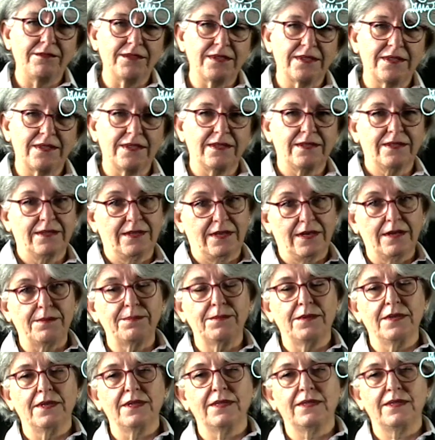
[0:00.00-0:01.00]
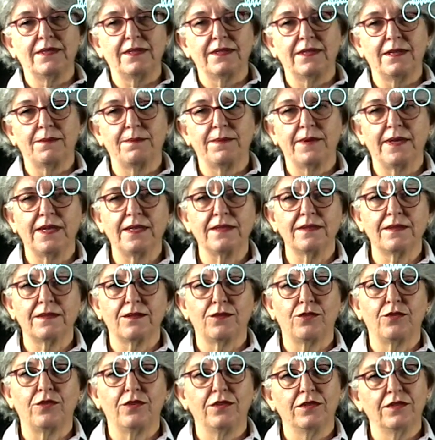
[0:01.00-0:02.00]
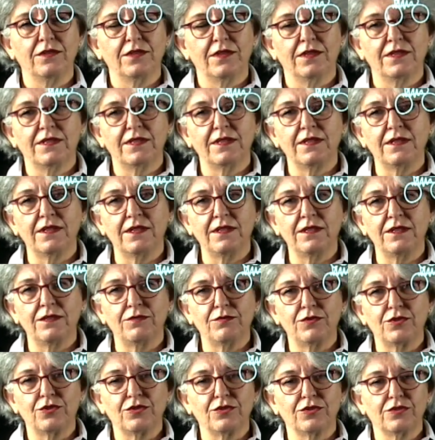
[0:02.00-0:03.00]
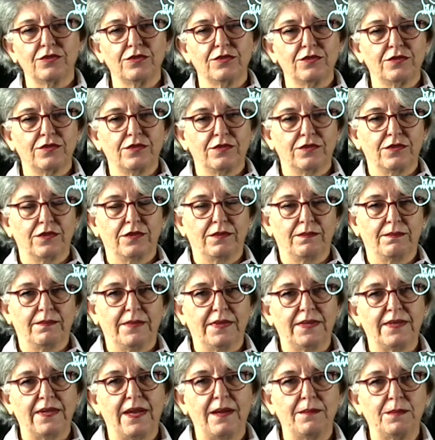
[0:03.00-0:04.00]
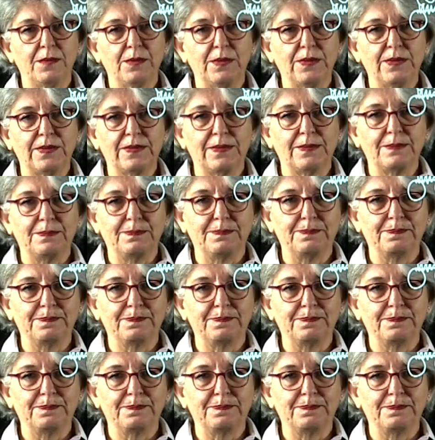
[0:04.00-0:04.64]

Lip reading: it's disrupted depends on the individual's metabolism.